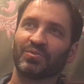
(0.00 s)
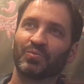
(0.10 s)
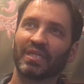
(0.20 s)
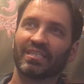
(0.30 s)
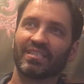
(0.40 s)

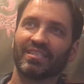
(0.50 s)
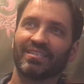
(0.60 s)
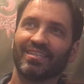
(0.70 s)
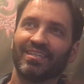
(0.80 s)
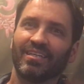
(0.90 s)
winged
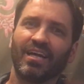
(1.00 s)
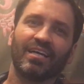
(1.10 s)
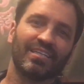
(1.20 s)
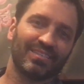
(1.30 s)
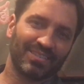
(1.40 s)
it.
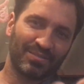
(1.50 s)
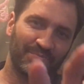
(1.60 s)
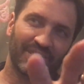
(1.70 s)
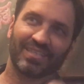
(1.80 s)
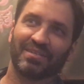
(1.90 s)
Oh, that looks
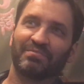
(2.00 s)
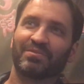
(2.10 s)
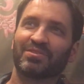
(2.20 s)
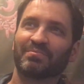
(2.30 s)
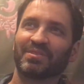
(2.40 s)
big enough
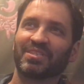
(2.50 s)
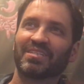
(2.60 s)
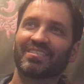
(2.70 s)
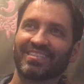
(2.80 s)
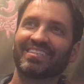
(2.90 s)
for some
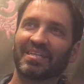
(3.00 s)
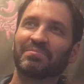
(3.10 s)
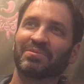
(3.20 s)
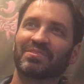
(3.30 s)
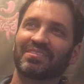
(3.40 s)
adjusting
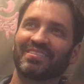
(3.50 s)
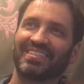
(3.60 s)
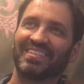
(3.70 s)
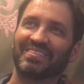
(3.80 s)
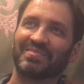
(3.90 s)
tables.
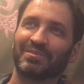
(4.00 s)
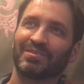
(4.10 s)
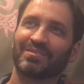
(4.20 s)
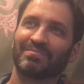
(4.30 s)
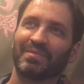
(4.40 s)
We'll
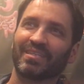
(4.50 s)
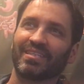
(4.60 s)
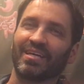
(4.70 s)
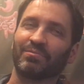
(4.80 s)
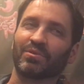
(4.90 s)
just make
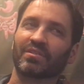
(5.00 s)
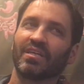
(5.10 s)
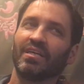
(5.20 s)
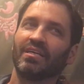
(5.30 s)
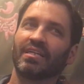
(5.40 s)
that work.
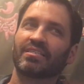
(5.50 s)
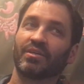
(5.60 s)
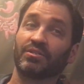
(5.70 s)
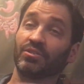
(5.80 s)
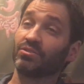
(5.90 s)
That's
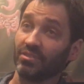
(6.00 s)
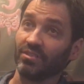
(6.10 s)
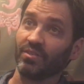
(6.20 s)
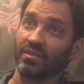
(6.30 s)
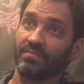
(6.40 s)
how I used to
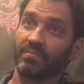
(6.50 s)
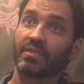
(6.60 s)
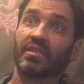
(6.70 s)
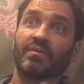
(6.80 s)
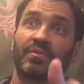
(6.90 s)
do it.
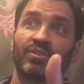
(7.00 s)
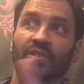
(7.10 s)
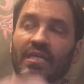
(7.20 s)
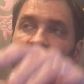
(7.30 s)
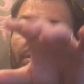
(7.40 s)
But then when you
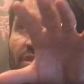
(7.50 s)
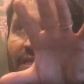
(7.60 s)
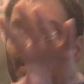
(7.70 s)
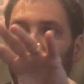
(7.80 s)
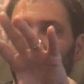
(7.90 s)
guys
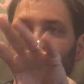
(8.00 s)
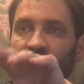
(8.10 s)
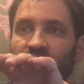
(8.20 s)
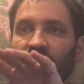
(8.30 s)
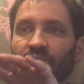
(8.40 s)
laid out the
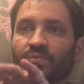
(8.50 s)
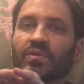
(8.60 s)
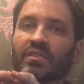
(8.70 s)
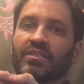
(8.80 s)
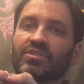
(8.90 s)
spreadsheet, it
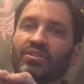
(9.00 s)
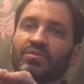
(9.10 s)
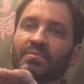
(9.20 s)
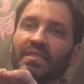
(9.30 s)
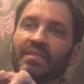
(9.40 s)
really
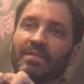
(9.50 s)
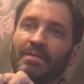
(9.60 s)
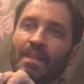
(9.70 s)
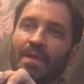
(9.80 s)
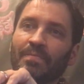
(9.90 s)
showed me
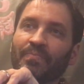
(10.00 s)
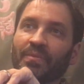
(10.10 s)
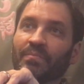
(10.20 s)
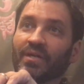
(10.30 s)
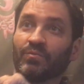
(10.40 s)

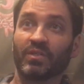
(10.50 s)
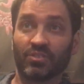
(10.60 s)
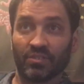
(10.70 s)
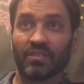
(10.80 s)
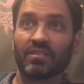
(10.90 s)
my
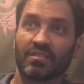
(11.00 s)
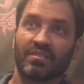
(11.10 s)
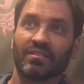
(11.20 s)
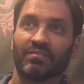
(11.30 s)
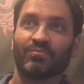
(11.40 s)
wish
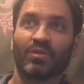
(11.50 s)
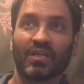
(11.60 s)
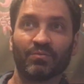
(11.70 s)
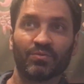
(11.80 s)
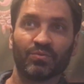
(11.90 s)
list of what
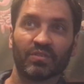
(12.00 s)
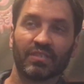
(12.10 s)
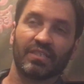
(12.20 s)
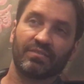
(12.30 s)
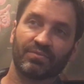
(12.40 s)
I would
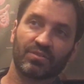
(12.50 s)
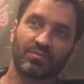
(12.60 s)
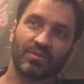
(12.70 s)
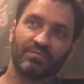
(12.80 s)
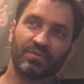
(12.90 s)
really need for
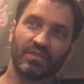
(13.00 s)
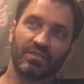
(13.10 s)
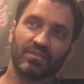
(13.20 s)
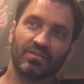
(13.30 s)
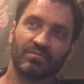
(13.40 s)
square
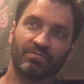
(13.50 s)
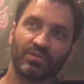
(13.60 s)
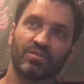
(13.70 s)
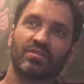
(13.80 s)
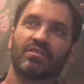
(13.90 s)
footage
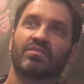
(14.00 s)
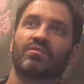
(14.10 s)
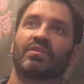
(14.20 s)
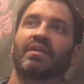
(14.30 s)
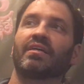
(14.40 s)
versus,
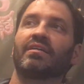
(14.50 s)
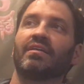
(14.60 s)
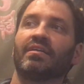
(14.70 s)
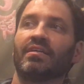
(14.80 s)
okay,